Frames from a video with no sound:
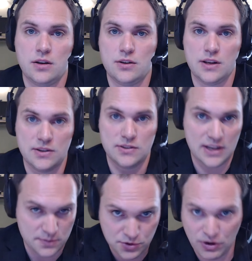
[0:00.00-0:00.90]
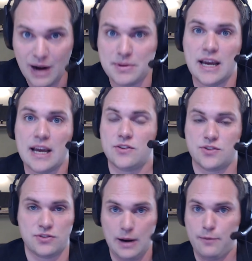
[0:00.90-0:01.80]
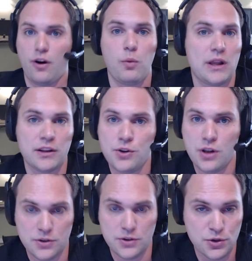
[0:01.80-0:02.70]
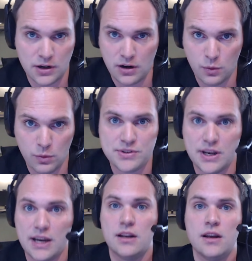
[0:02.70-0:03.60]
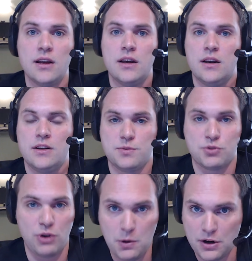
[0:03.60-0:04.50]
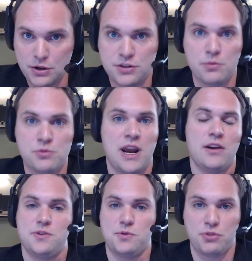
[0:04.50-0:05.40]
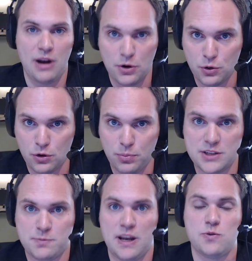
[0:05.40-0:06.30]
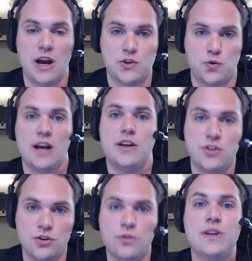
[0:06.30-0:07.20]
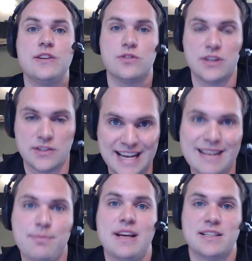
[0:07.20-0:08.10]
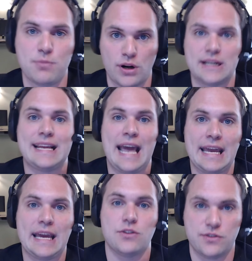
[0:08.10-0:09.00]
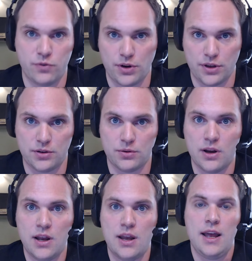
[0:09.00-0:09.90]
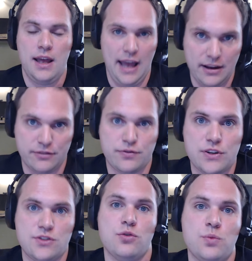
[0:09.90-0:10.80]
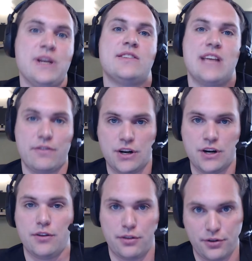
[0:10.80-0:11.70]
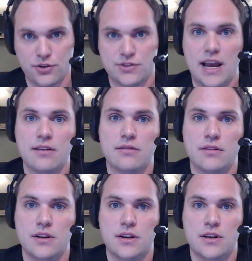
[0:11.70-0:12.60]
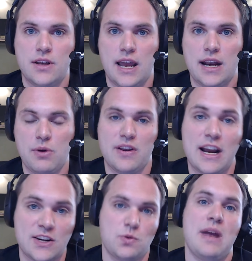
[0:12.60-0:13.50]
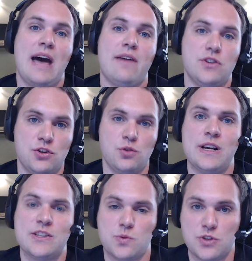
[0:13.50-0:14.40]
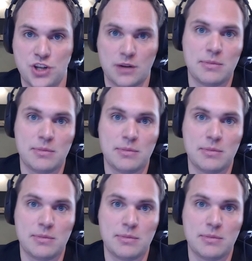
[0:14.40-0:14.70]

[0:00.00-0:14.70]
and stay subscribed again. Sign up for our weekly newsletter on our website. Subscribe to our YouTube channel. Subscribe to our Google Plus page. I try to do these these database marketing hangouts for you every two weeks, every other Thursday. And the next one we have in two weeks is with Jeremy